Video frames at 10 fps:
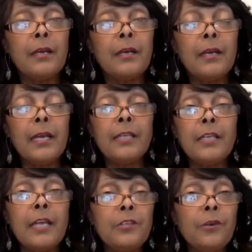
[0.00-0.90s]

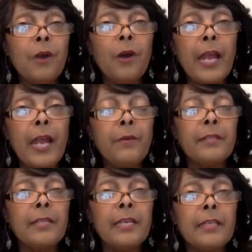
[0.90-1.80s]
And you're all angry and
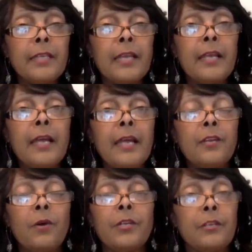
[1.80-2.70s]
thinking they, you know,
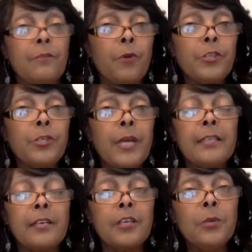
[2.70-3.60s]
and then of course you got the
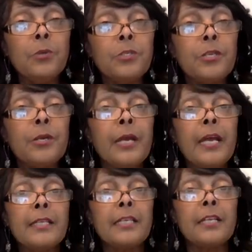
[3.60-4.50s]
accuser
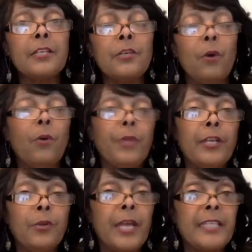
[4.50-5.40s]
telling you, oh, they knew
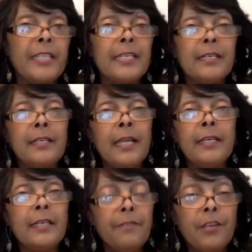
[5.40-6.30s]
they did it, and they didn't
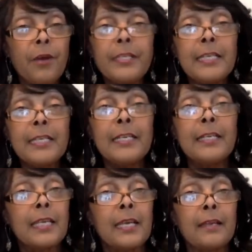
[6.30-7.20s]
even know they did
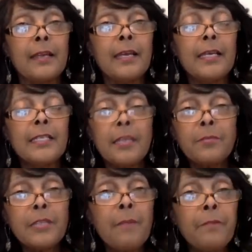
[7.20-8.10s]
anything.
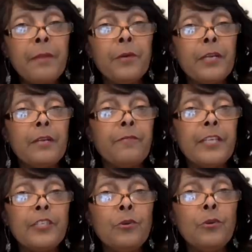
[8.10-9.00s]
Sometimes people can
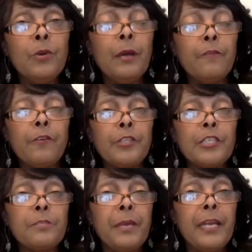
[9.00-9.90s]
offend you for just
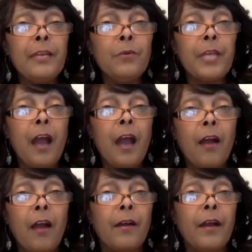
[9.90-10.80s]
being who they
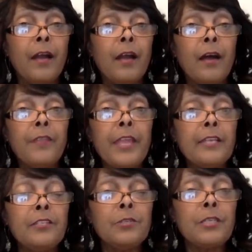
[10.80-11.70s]
are, or they can
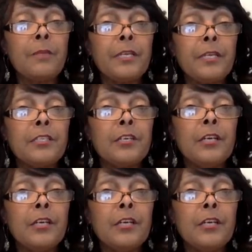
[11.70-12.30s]
do something to